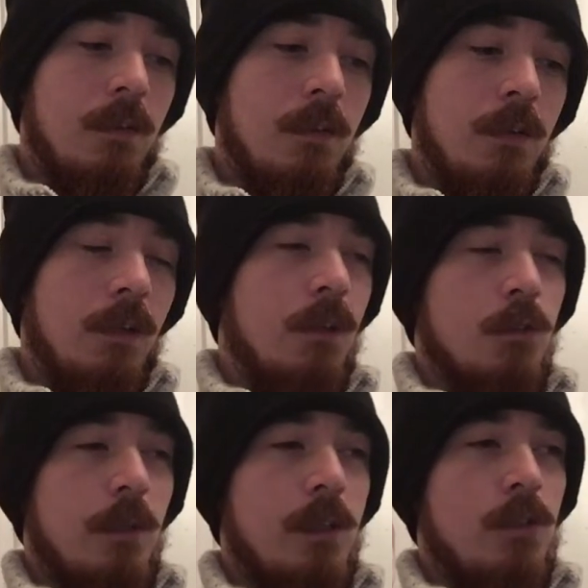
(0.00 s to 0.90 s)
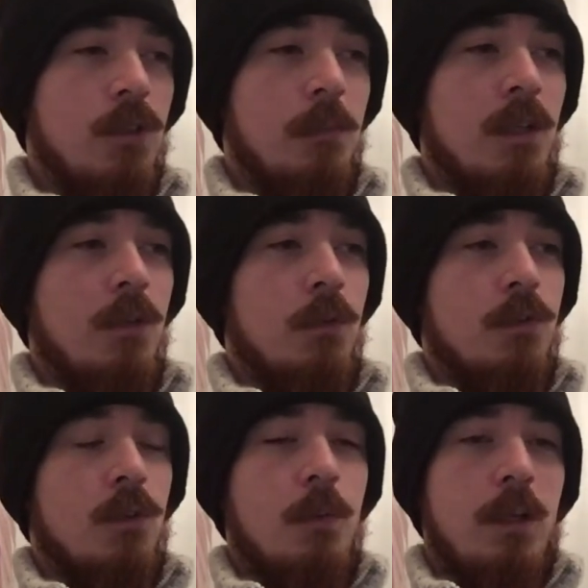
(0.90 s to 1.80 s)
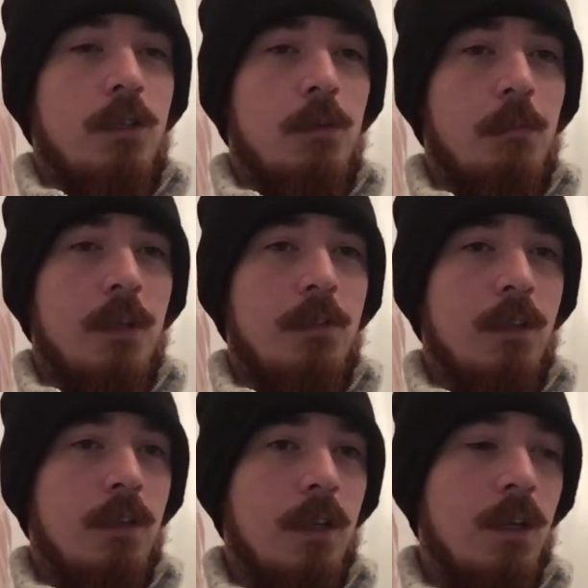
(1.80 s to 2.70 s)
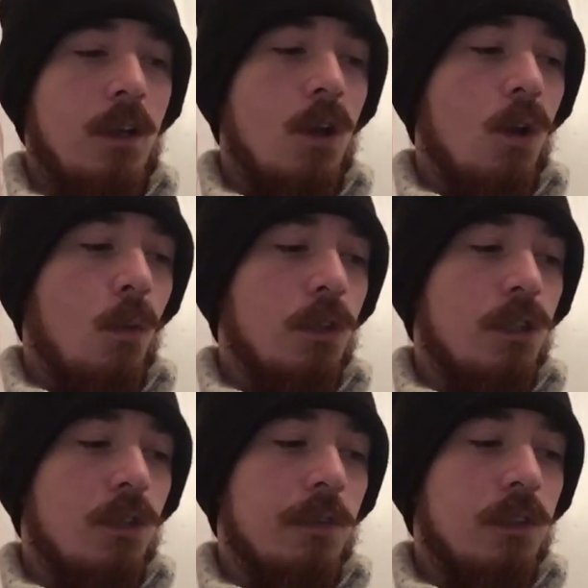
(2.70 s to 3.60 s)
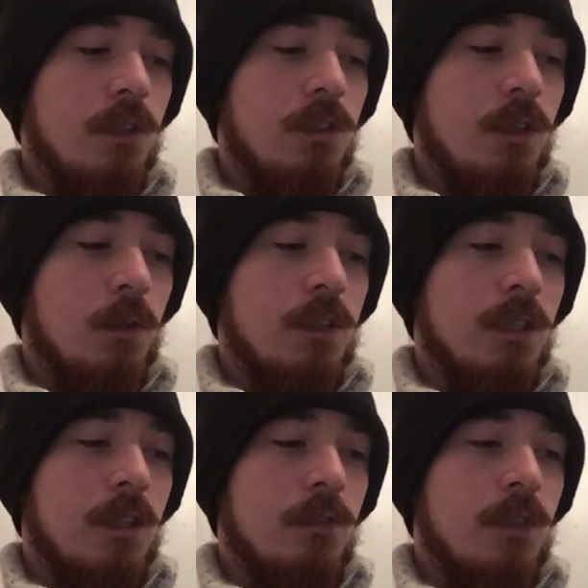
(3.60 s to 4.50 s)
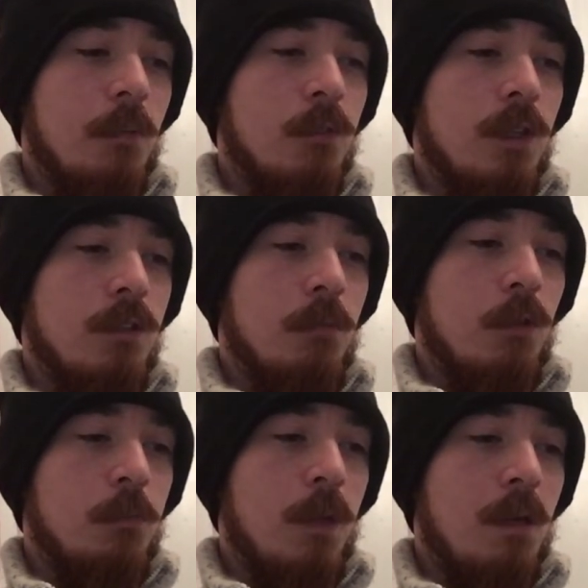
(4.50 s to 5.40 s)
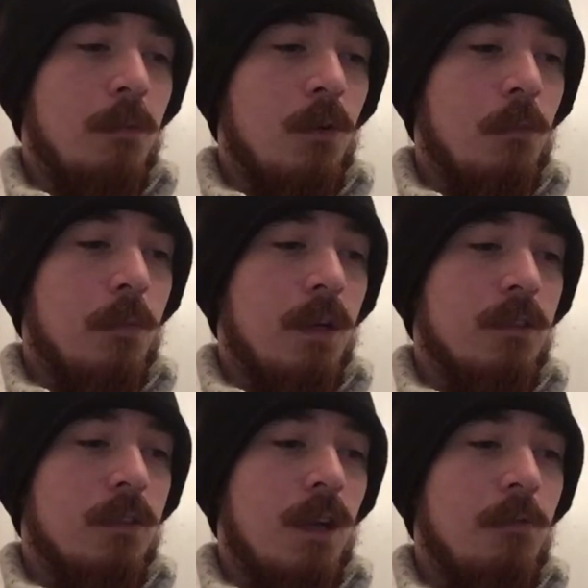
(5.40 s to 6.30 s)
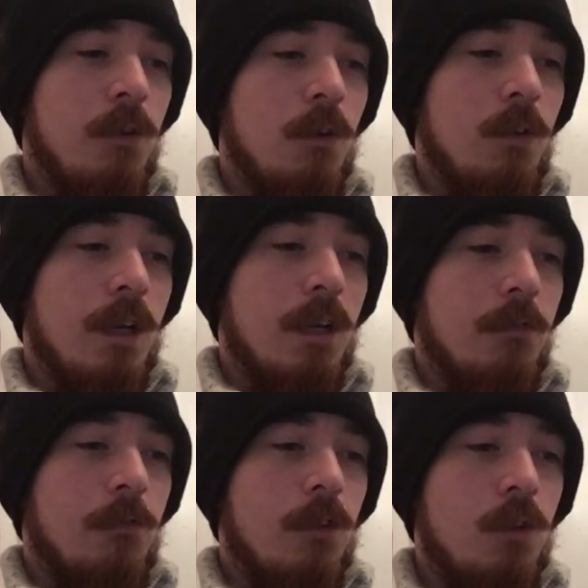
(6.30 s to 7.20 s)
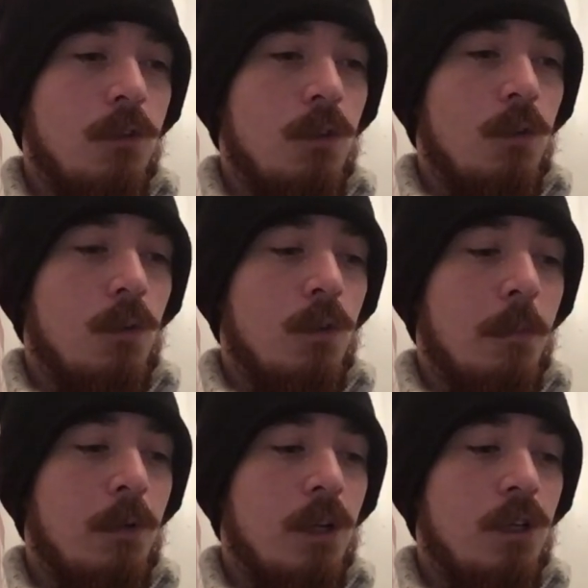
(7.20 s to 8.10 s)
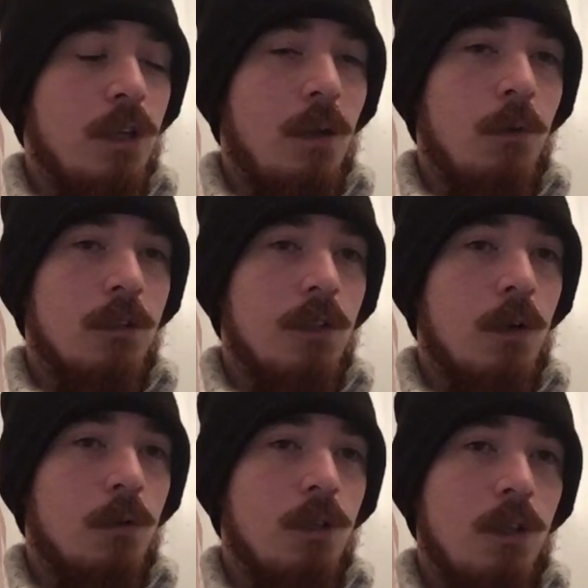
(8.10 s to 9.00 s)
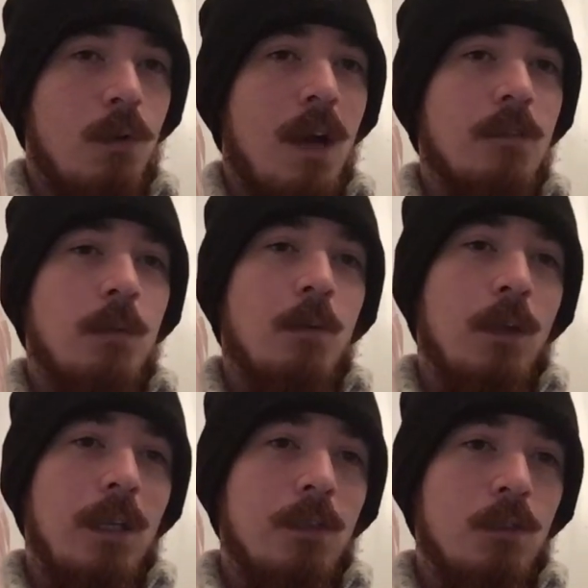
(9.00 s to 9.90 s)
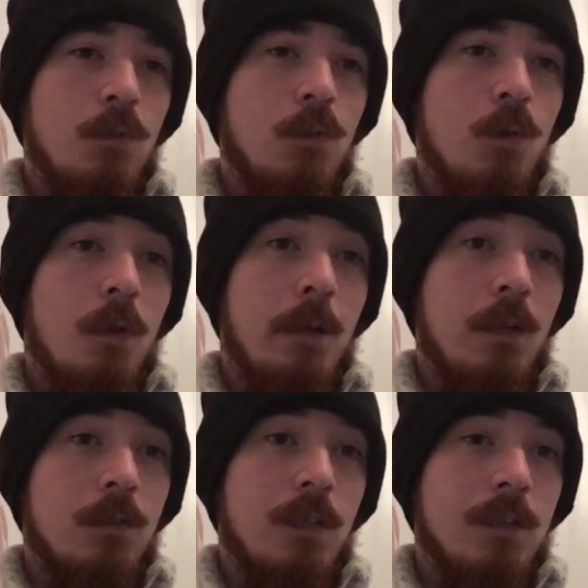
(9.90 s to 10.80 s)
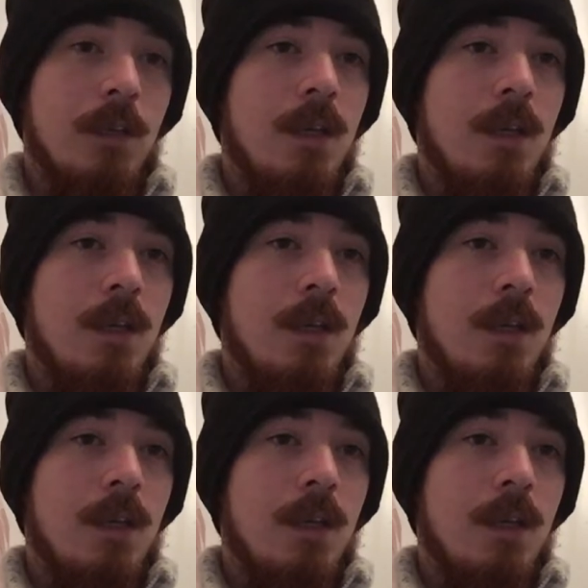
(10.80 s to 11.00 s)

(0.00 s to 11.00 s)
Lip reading: like close relationships and also religion, basically, which is obviously still a sensitive subject to most people, but I feel like for you to appreciate one's culture, you have to be willing to talk about it